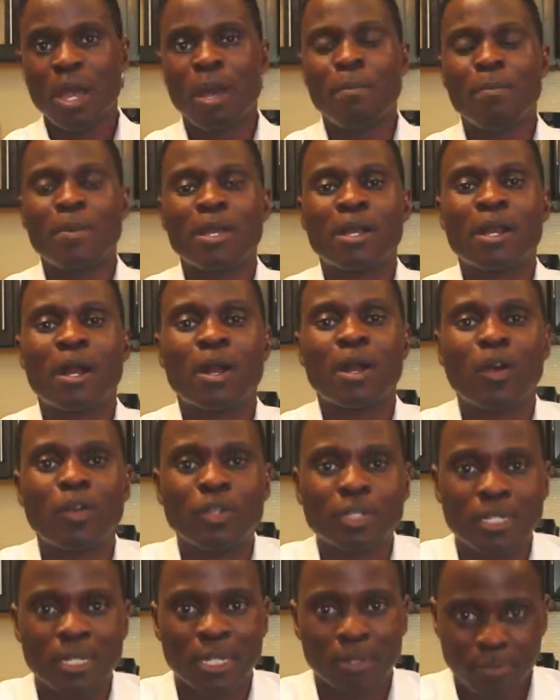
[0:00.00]
and make our
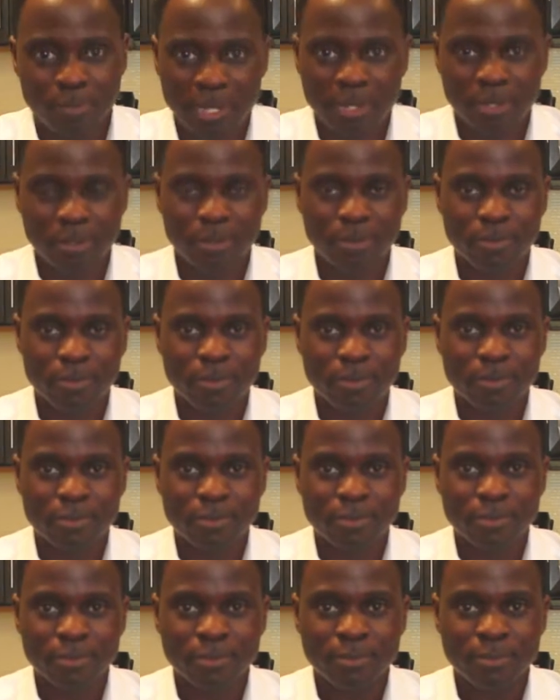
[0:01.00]
continent better.
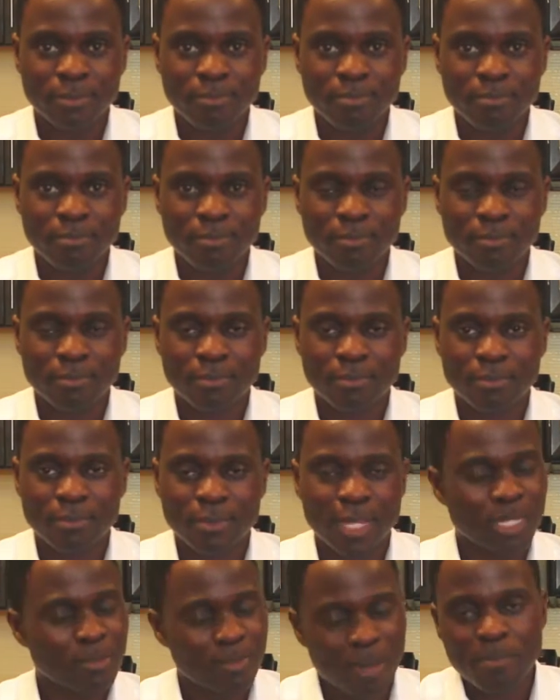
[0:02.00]

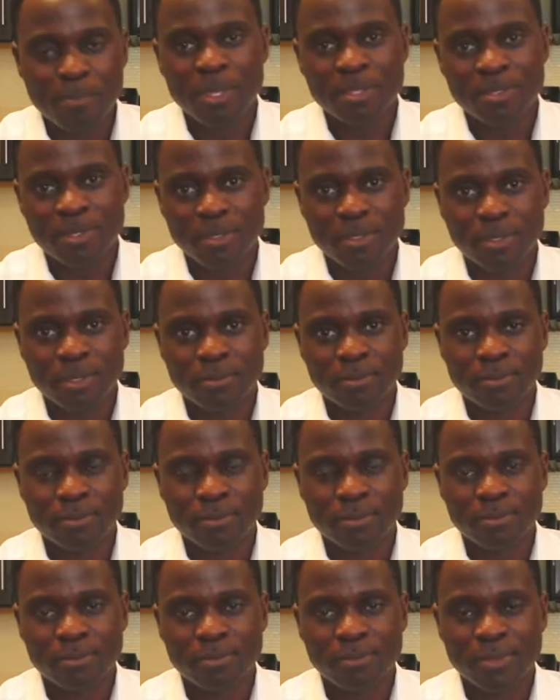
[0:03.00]
That's my message.
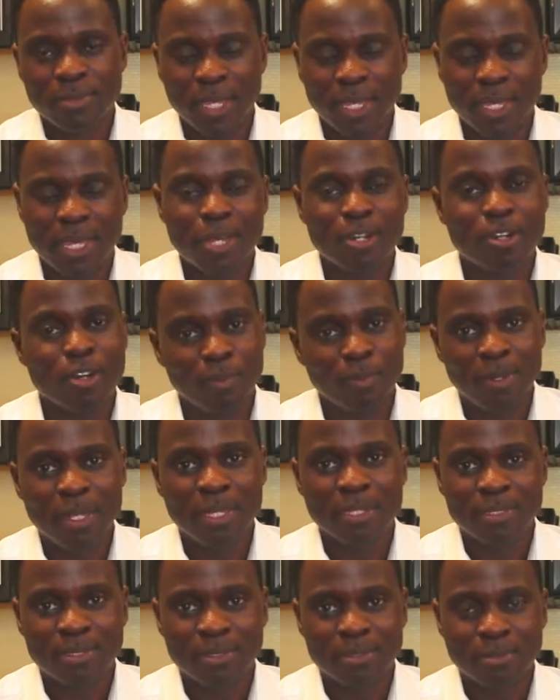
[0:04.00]
Take care and God
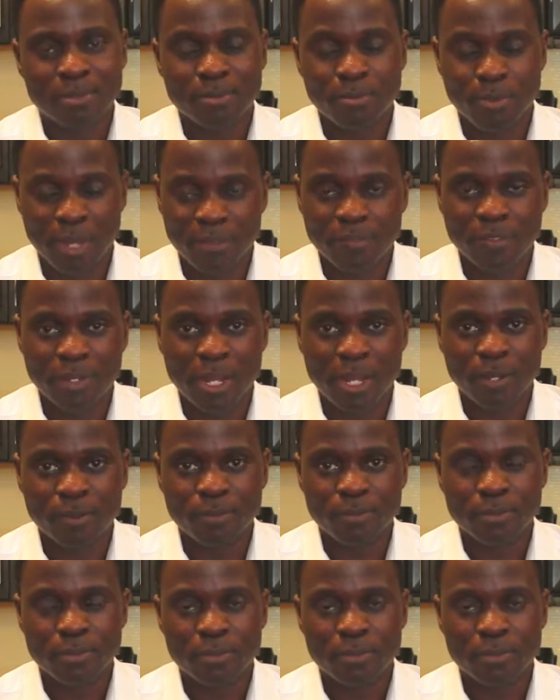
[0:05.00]
bless. Bye for now.